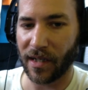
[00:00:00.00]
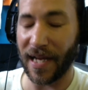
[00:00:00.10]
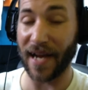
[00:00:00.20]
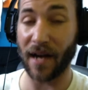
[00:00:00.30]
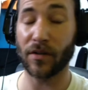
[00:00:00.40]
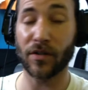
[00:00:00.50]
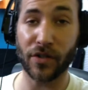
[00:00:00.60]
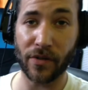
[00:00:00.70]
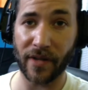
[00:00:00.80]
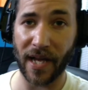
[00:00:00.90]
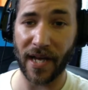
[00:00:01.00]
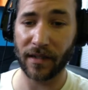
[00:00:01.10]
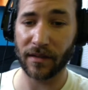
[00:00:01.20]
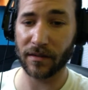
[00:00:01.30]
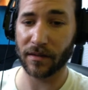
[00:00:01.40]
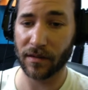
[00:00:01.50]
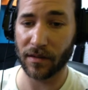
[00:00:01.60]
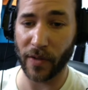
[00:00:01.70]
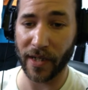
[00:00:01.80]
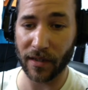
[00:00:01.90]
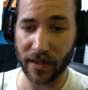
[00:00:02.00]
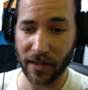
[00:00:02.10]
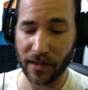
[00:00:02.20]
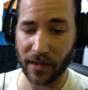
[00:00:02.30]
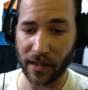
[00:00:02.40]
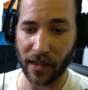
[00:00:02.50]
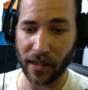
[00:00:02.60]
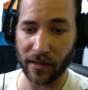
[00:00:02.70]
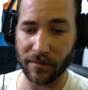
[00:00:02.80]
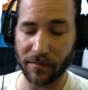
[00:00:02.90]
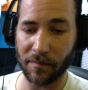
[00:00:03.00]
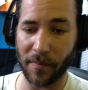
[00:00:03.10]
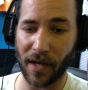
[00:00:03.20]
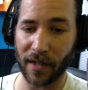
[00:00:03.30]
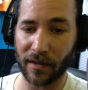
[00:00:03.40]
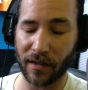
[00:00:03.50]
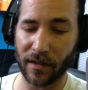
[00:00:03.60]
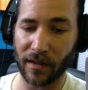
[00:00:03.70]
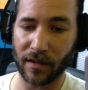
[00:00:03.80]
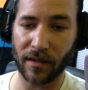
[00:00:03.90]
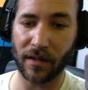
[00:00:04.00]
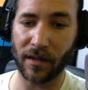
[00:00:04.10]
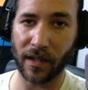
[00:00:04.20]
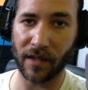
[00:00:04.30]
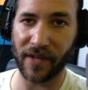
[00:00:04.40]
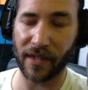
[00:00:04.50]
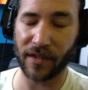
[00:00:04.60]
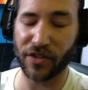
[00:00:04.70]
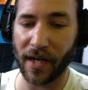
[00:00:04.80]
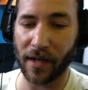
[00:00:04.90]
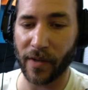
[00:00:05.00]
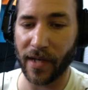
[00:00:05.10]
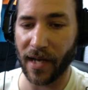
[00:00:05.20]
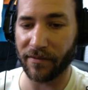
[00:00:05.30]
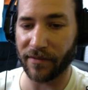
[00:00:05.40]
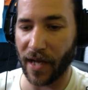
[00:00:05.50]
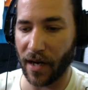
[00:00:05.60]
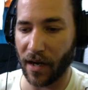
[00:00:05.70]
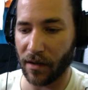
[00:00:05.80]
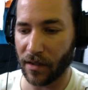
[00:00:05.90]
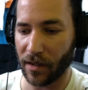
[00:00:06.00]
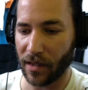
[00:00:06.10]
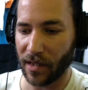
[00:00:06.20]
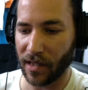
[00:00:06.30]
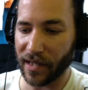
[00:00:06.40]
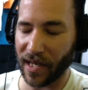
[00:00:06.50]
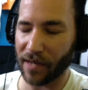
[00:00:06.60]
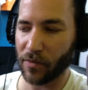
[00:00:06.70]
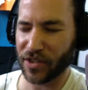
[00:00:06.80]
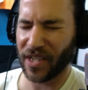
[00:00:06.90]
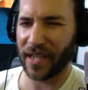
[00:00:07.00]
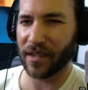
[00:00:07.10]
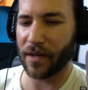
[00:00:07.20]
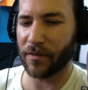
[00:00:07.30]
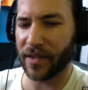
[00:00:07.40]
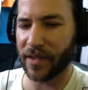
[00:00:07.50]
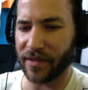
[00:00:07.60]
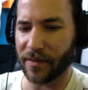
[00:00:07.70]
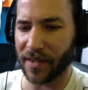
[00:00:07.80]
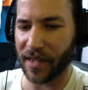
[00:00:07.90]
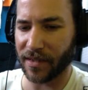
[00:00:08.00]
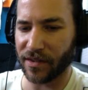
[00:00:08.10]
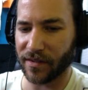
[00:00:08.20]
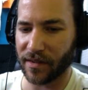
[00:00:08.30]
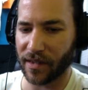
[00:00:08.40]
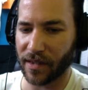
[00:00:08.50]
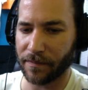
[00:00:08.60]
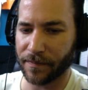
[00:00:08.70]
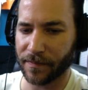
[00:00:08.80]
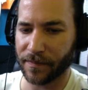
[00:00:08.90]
outgrew that quickly and bought the the conveyor dryer we have now and I wish I hadn't got rid of it, but I just um,